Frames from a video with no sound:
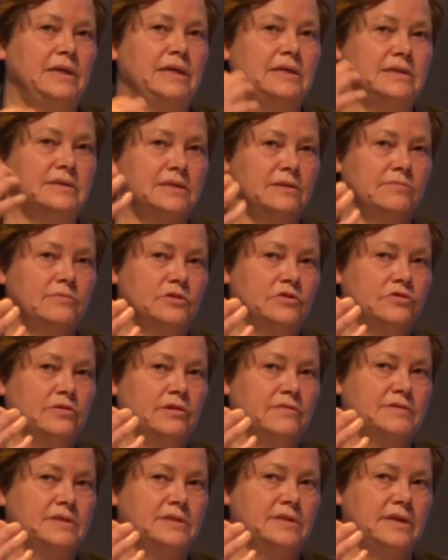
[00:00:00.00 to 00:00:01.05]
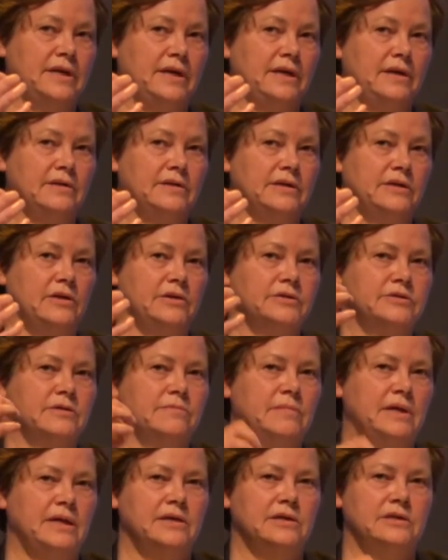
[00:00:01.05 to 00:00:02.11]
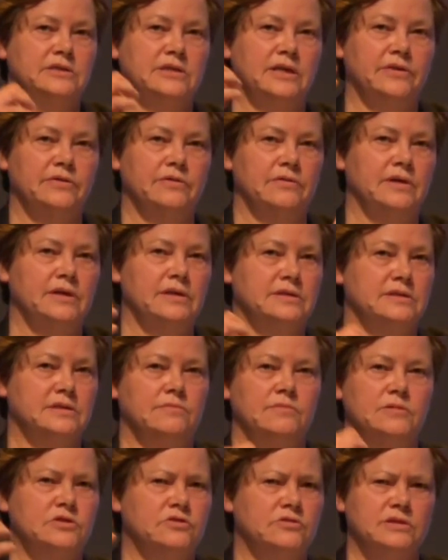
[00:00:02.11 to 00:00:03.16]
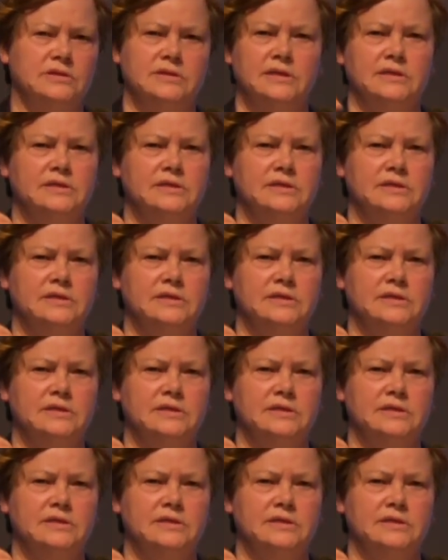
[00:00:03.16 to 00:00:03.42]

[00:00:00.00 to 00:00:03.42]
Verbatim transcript: asymmetry of scale and also manage other asymmetries,